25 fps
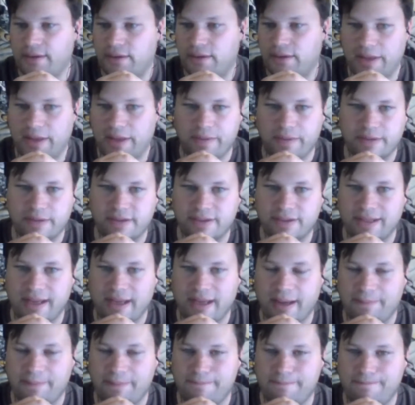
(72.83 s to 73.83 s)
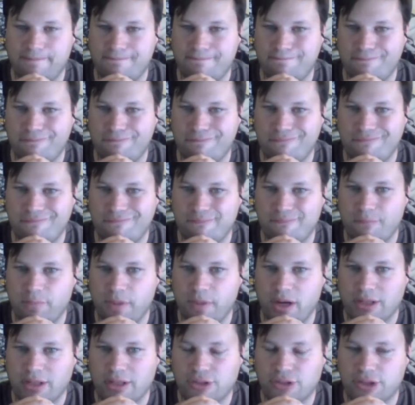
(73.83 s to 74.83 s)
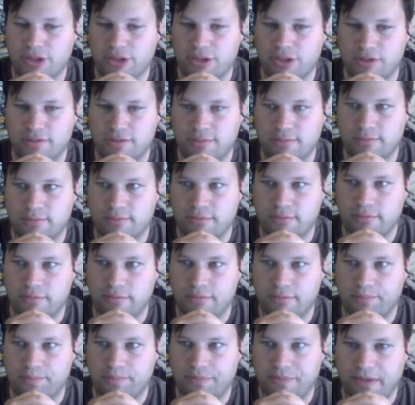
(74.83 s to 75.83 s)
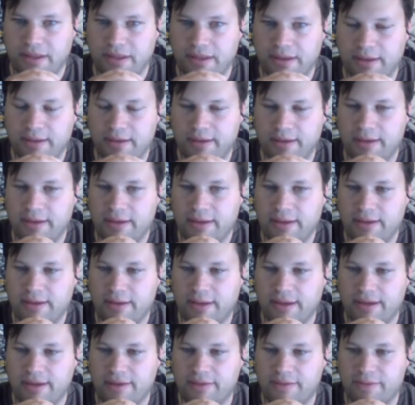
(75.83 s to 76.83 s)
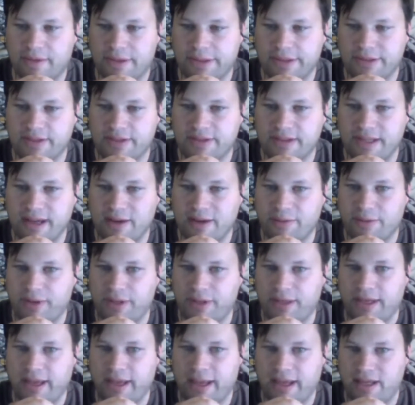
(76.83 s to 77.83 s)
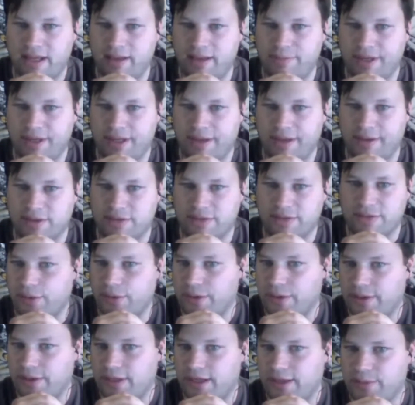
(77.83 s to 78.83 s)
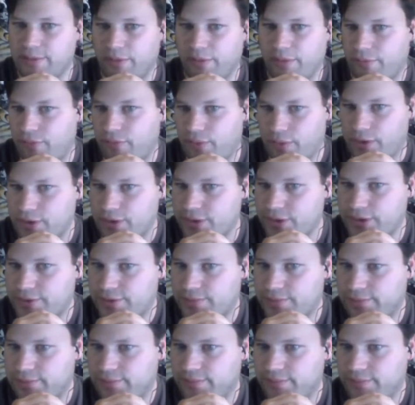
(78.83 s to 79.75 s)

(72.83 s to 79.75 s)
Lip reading: And there's not much, like, there's not really anybody else for a labor force.